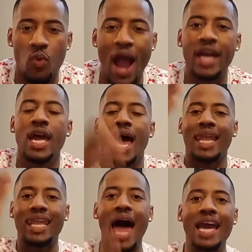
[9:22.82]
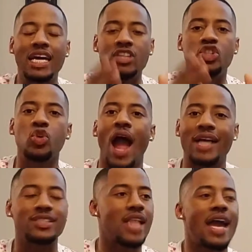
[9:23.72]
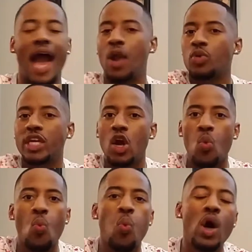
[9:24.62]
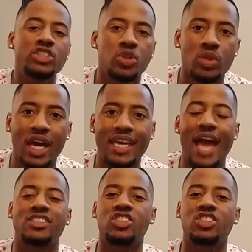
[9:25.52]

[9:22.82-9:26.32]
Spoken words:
Right? Like attracts like. I don't care what you look at.